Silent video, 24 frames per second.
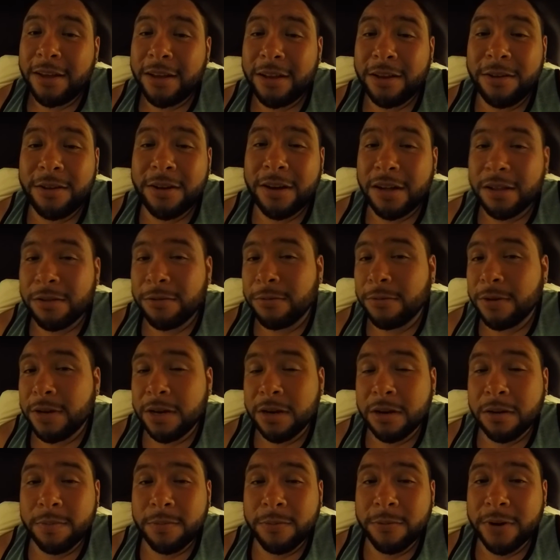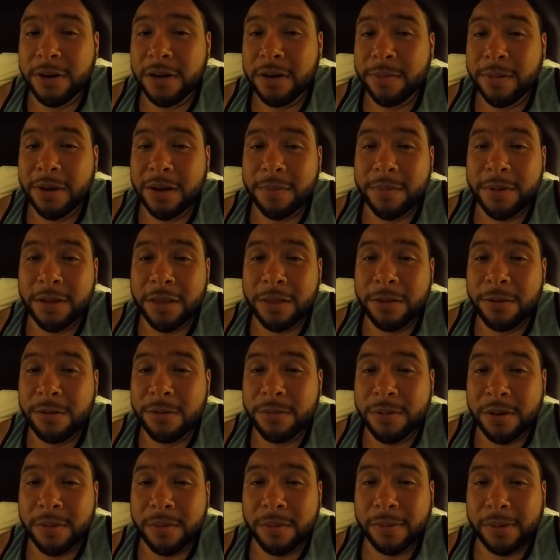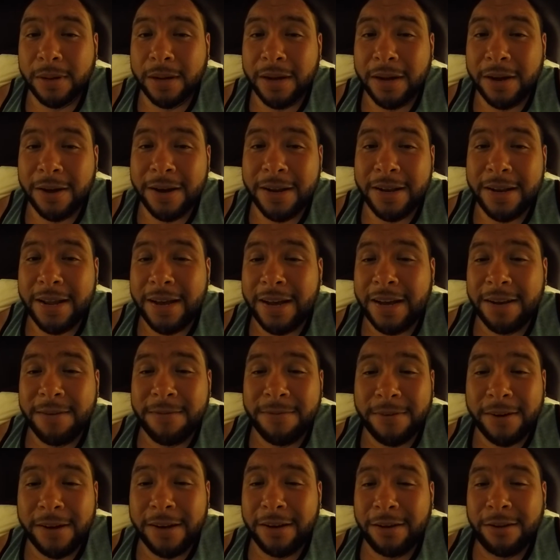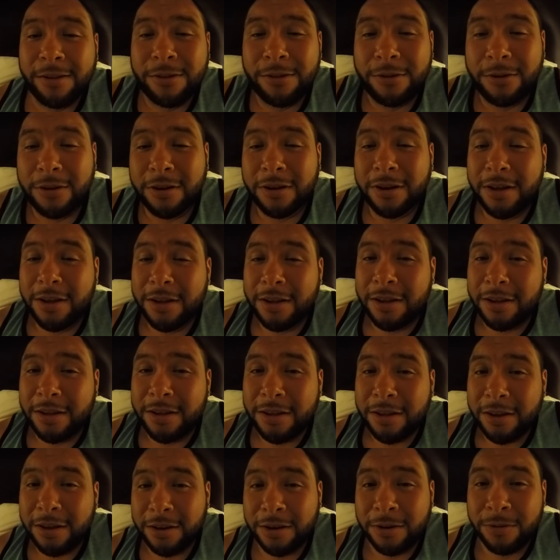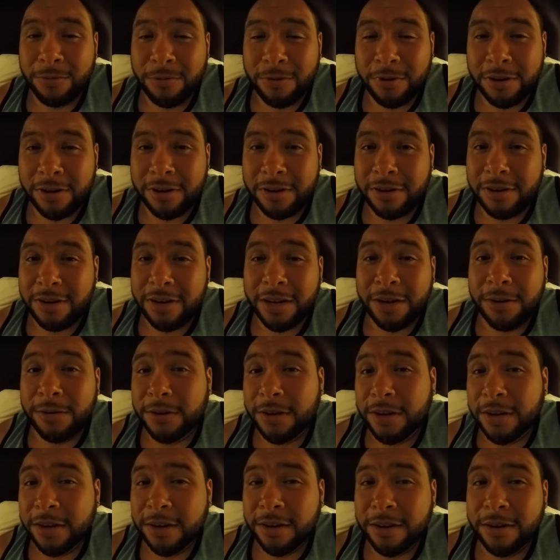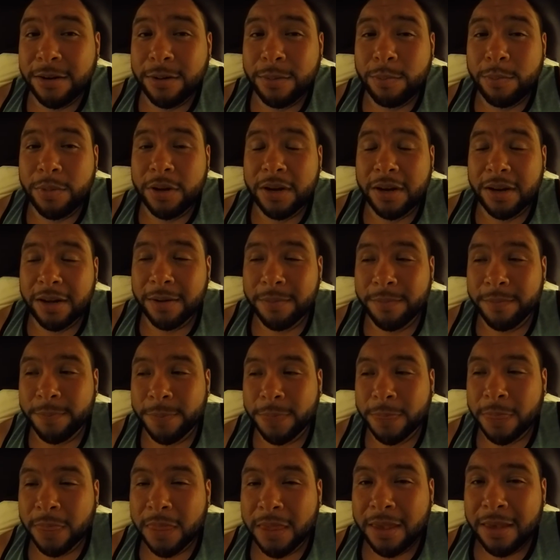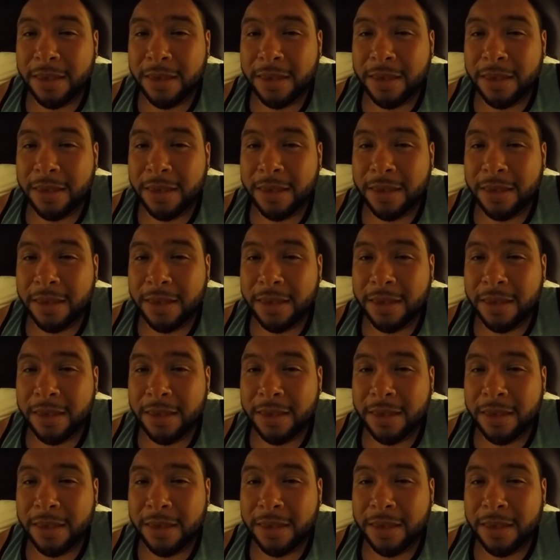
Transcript: and you guys will hear read about me in the newspaper about how I died fighting a shark underwater. I don't care. But um,